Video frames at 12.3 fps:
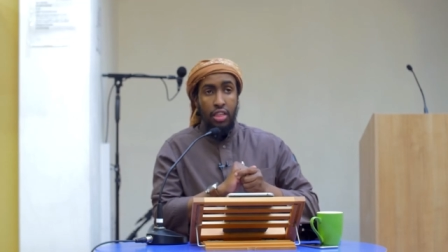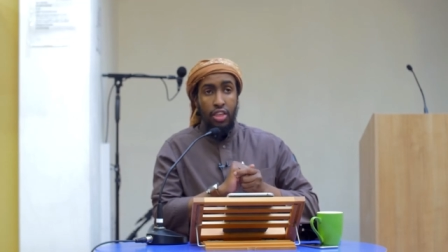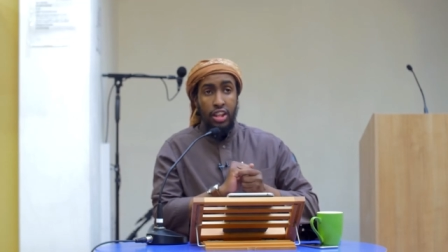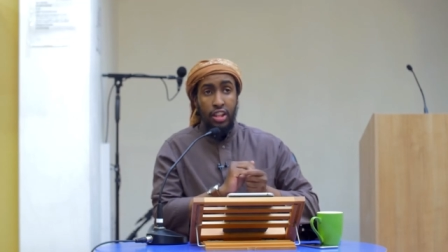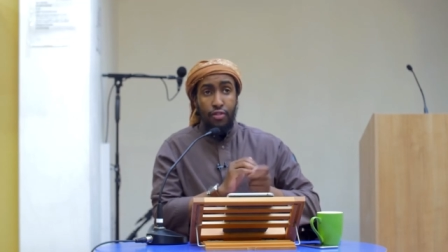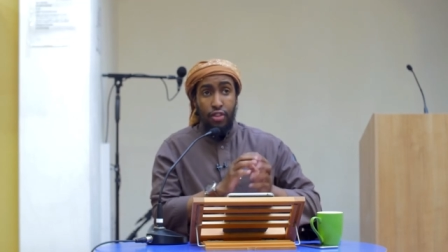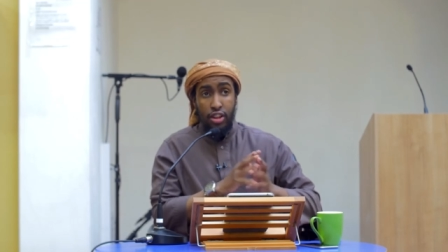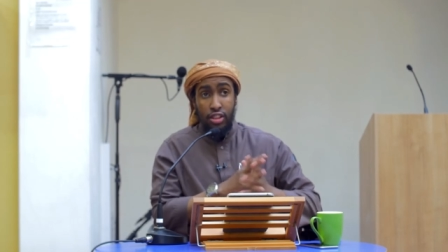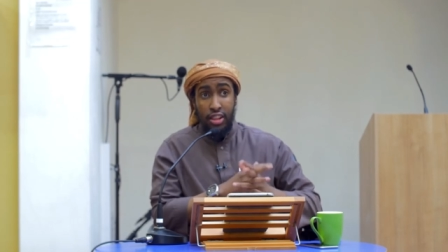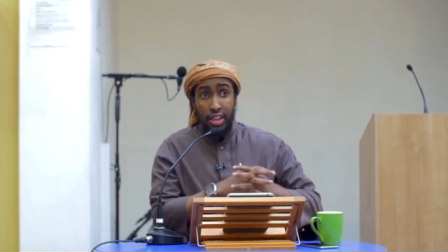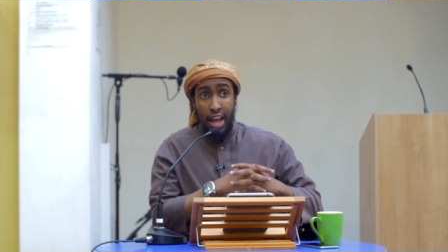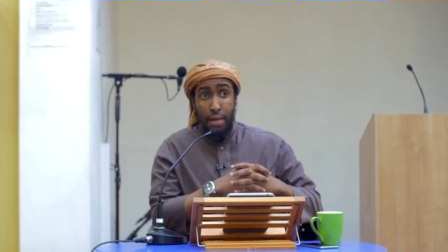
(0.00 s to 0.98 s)
they differ in
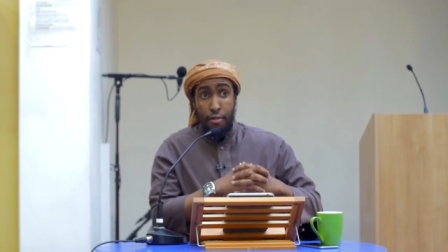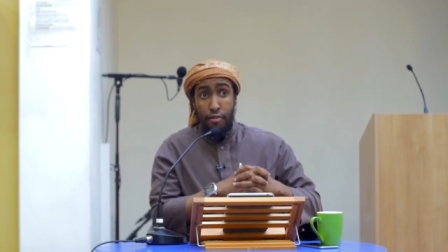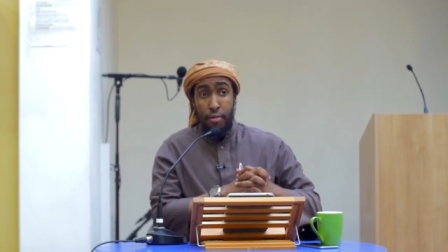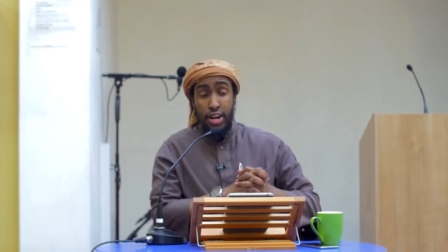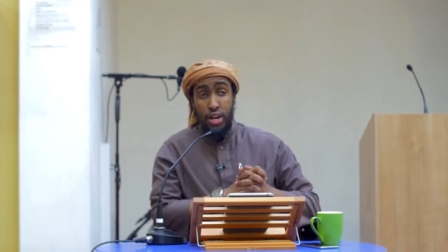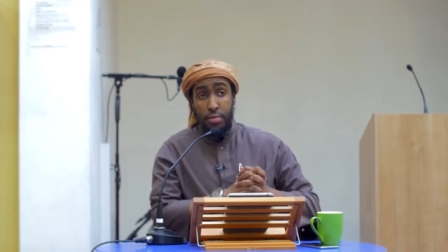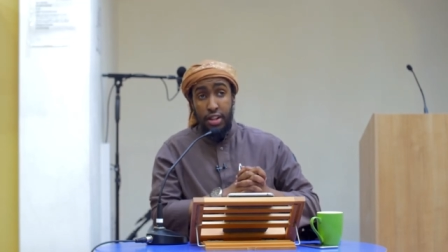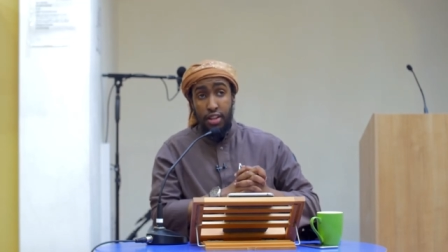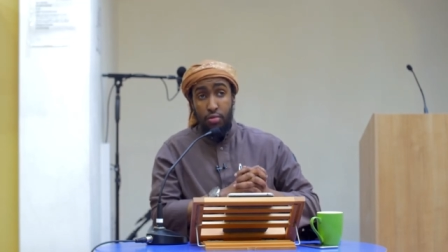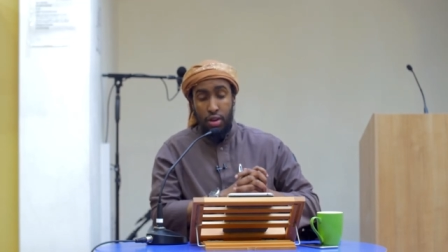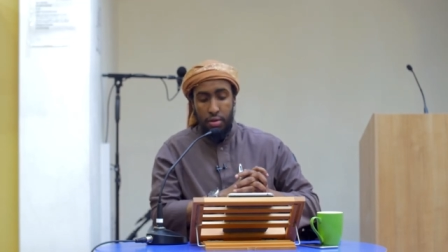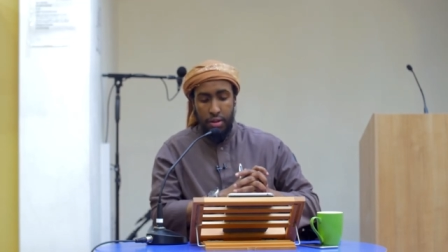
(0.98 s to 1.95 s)
the type of punishment
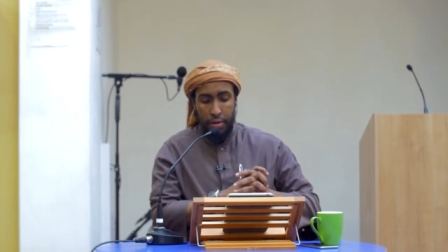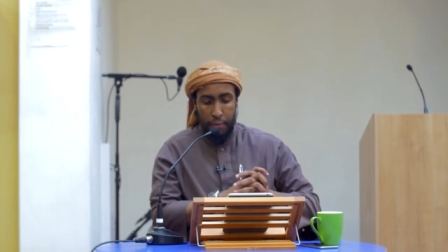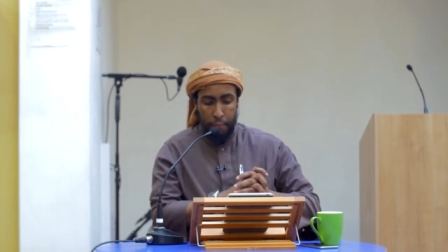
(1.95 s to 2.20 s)
as well.